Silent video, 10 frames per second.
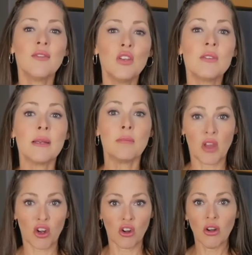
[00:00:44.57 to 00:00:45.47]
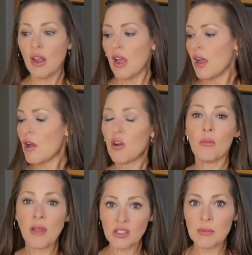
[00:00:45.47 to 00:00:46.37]
of using butter or
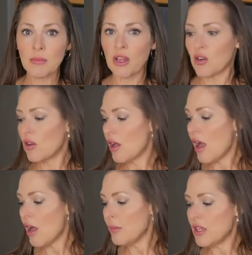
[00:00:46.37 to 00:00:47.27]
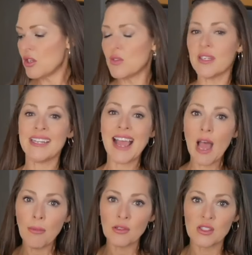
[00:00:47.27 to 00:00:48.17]
melted butter, I'll be using
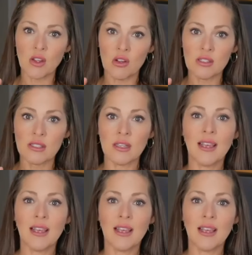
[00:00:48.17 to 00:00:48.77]
applesauce